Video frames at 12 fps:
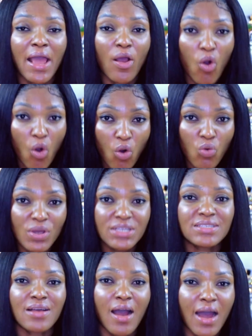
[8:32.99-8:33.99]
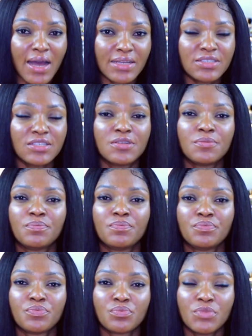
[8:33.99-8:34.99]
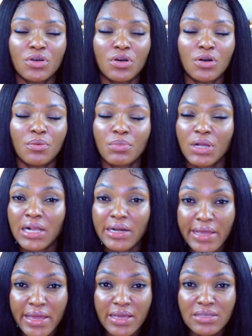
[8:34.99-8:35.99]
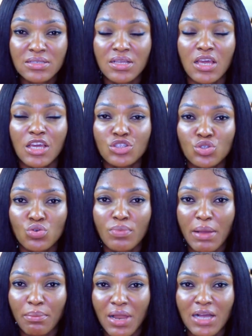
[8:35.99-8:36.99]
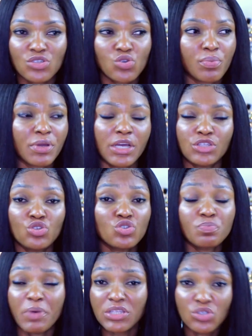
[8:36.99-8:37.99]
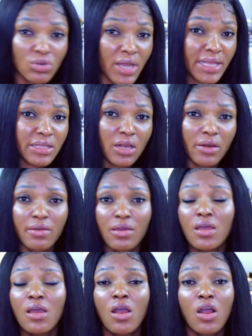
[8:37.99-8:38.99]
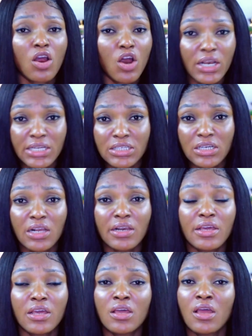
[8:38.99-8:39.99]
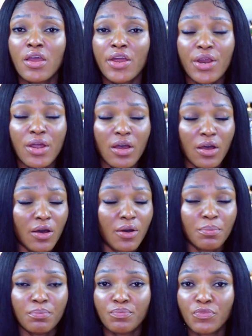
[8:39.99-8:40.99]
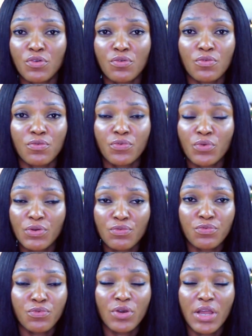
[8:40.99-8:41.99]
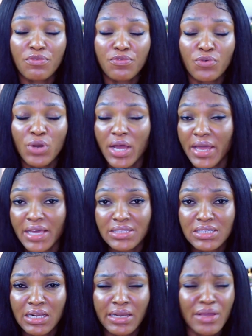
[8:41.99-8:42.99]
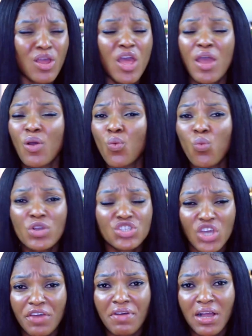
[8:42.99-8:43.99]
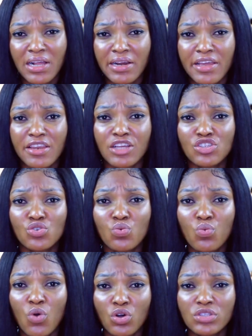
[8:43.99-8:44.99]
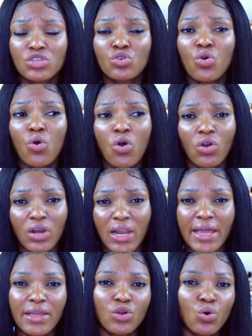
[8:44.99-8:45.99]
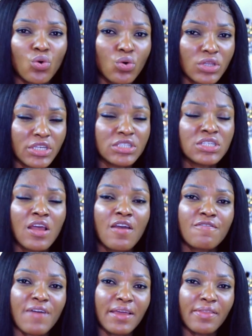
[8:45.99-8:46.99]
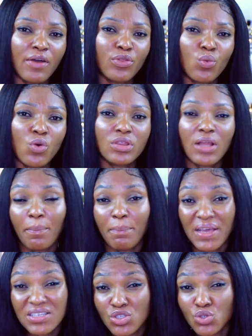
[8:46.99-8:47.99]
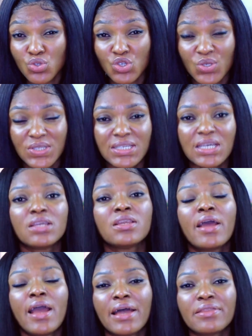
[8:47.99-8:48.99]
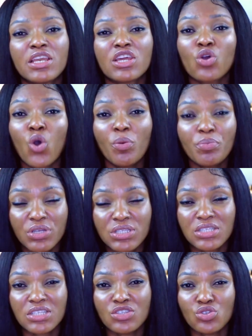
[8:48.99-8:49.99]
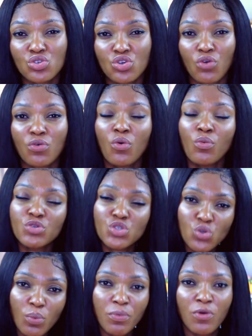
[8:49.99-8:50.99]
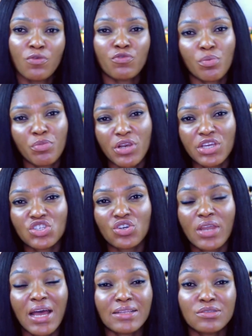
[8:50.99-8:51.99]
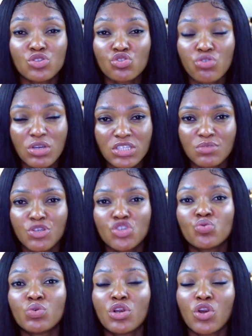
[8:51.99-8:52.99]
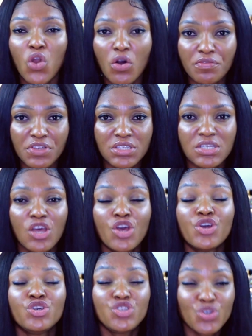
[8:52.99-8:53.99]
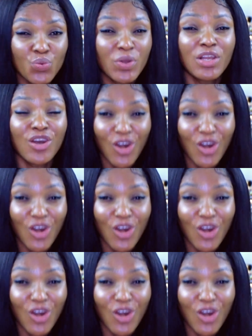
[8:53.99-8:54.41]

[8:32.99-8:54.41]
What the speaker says: I always add clays into my black soap. You can use bentonite clay, curling clay, fuller earth clay, whichever clay that you want. Go online, Google it, find out the one that best suits your skin, and then incorporate it into your soap formulation. And trust me, you will love it. You will love it.